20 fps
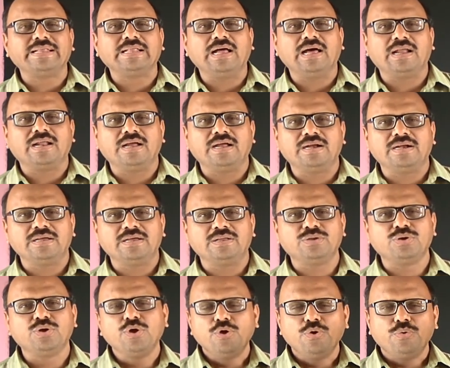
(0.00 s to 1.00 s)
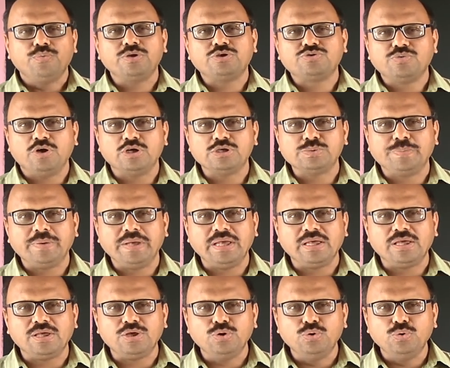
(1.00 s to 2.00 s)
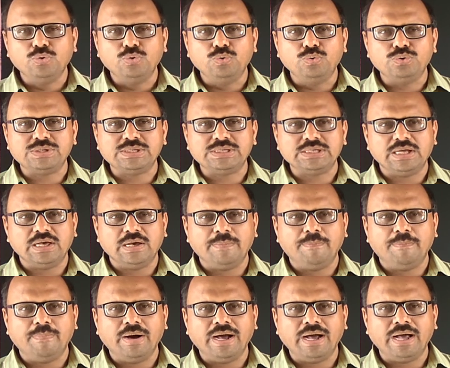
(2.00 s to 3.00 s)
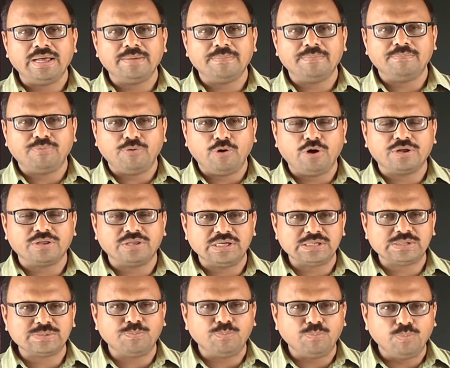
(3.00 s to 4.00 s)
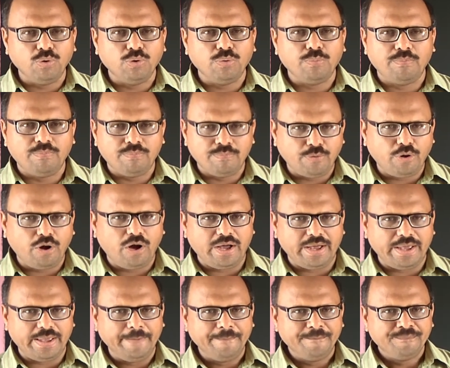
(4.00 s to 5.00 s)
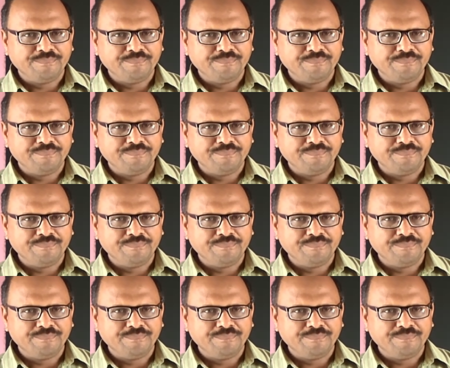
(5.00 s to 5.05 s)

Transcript: Narayanan which was being used by for this book boy